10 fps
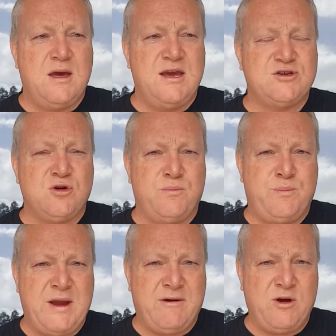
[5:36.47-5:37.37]
He's got
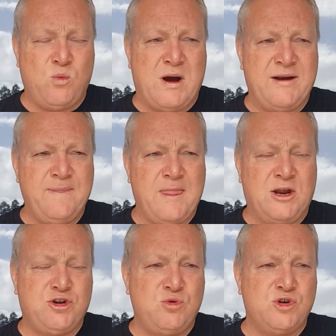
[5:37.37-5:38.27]
barrier 1.
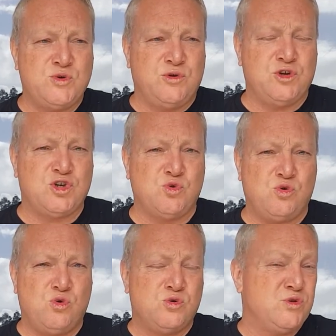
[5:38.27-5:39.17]
I do wish we were on the
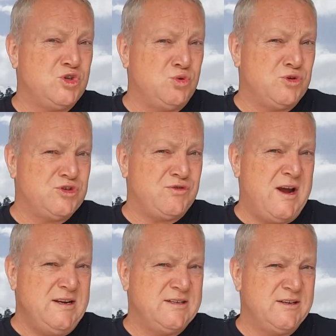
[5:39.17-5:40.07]
short course, the shorter
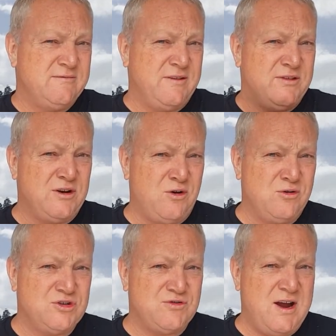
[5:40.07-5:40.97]
straight, rather than the
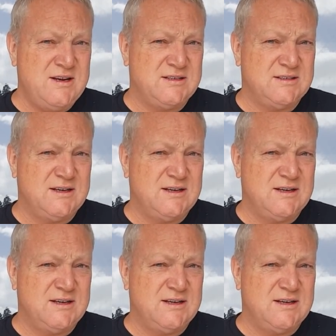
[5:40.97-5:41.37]
long straight,